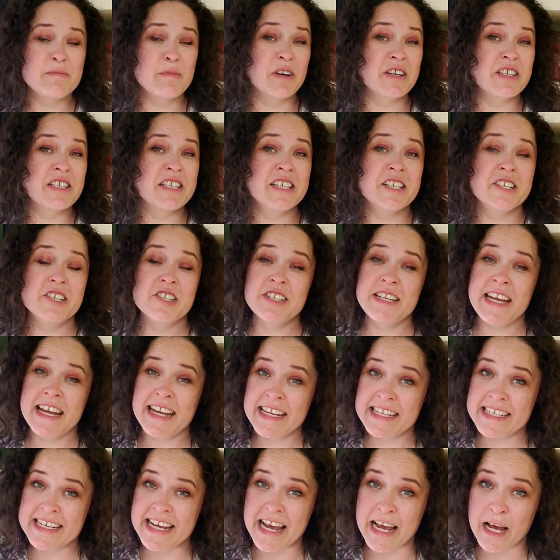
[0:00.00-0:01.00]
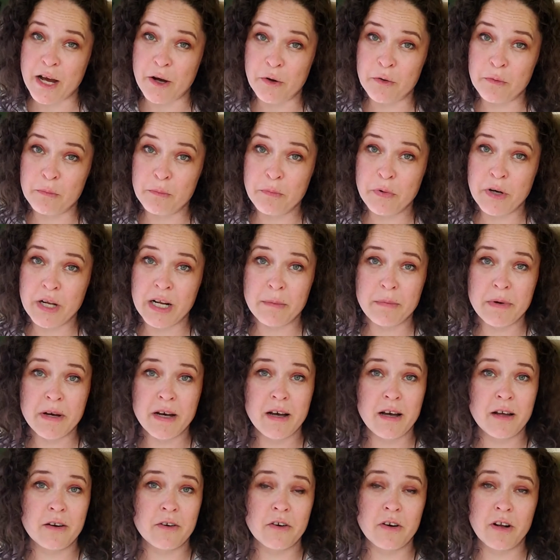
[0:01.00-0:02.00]
smart to just take it down, put up a
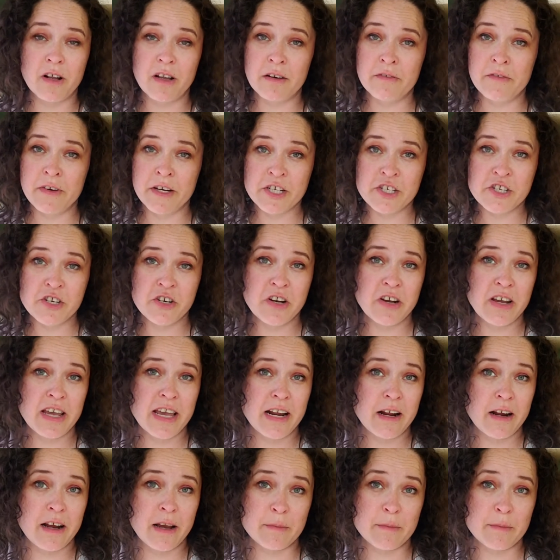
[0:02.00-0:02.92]
$100 fixture you get at